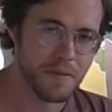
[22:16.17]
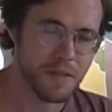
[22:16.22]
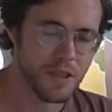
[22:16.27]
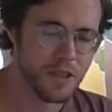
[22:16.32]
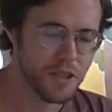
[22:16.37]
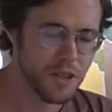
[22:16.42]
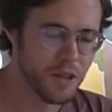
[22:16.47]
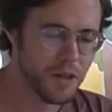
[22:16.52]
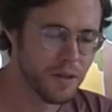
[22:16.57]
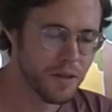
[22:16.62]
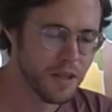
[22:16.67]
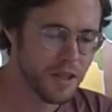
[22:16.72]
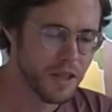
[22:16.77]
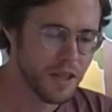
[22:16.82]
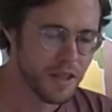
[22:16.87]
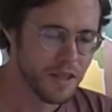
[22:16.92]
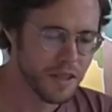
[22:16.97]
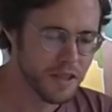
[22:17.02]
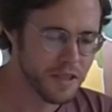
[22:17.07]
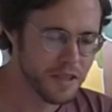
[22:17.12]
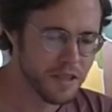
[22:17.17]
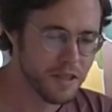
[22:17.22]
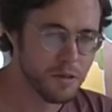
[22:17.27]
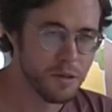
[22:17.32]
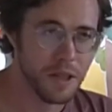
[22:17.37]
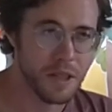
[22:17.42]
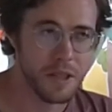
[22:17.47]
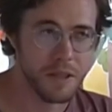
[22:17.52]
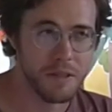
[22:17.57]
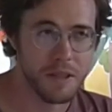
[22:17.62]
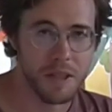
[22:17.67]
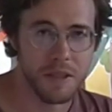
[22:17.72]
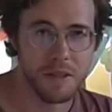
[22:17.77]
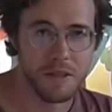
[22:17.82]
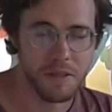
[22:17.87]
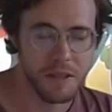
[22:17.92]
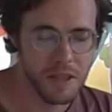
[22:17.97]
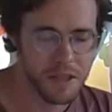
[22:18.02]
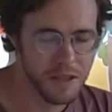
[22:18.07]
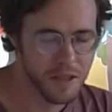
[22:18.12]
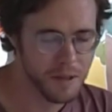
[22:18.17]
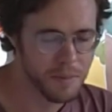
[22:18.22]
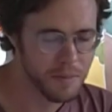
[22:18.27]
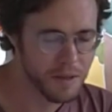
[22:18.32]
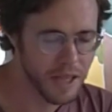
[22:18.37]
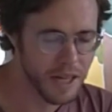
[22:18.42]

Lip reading: So let's quickly run through each of them.